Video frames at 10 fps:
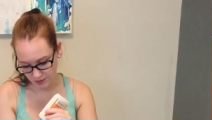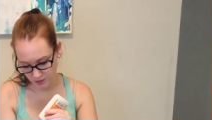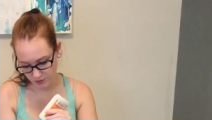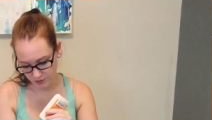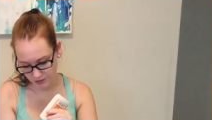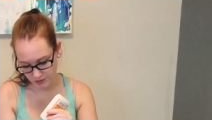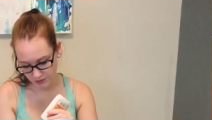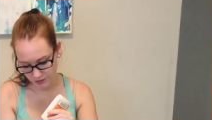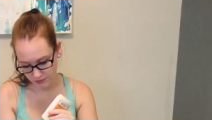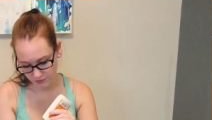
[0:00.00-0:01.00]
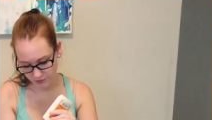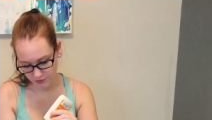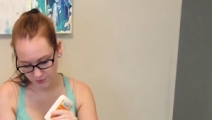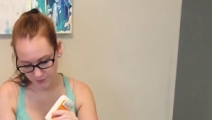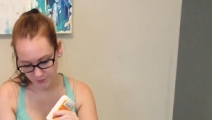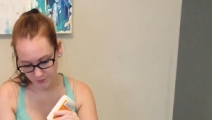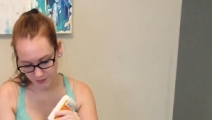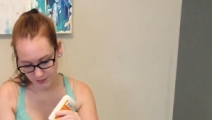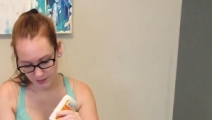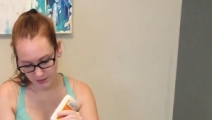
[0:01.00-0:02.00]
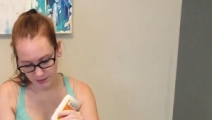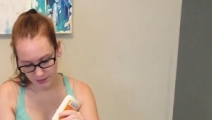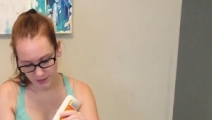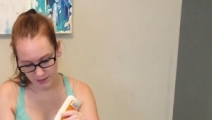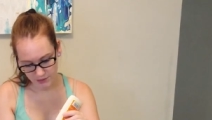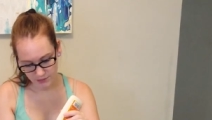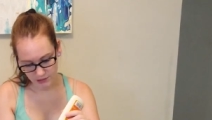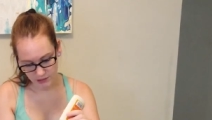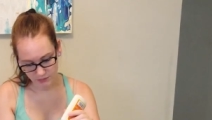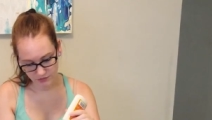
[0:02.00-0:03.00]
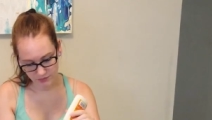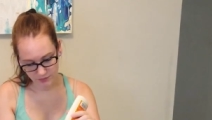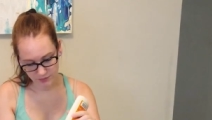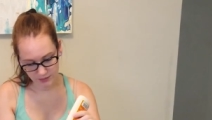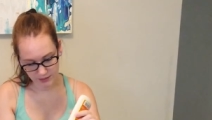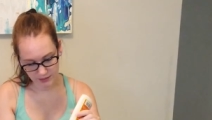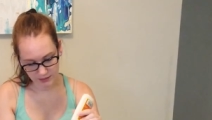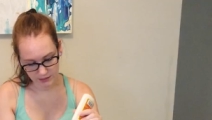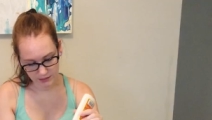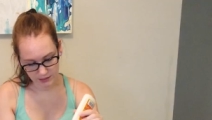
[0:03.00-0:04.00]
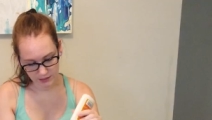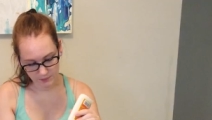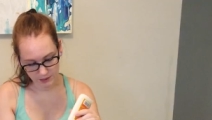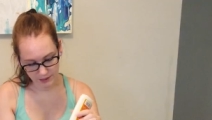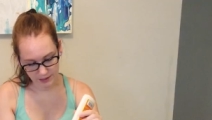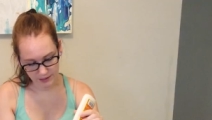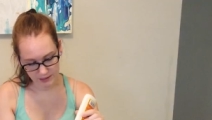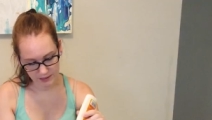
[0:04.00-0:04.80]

an ultrasound to confirm, and that's why she would have been bleeding and needing a pad.